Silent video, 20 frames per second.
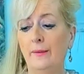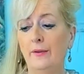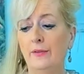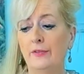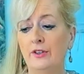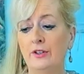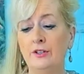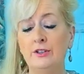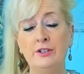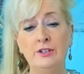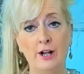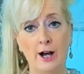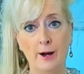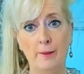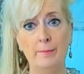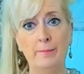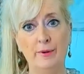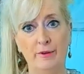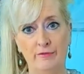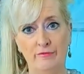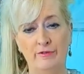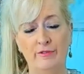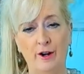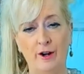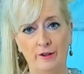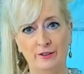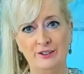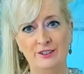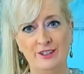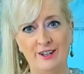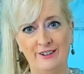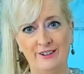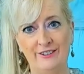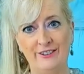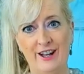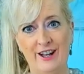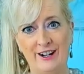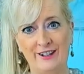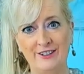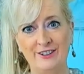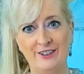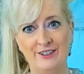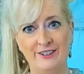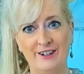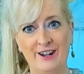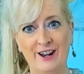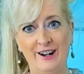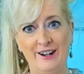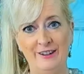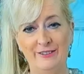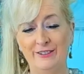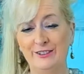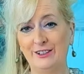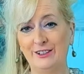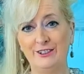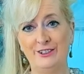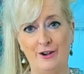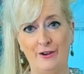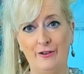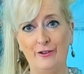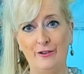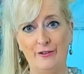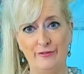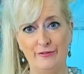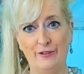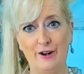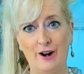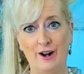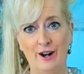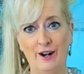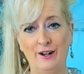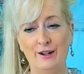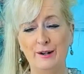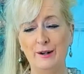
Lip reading: the dump of votes on election night was a total fraud.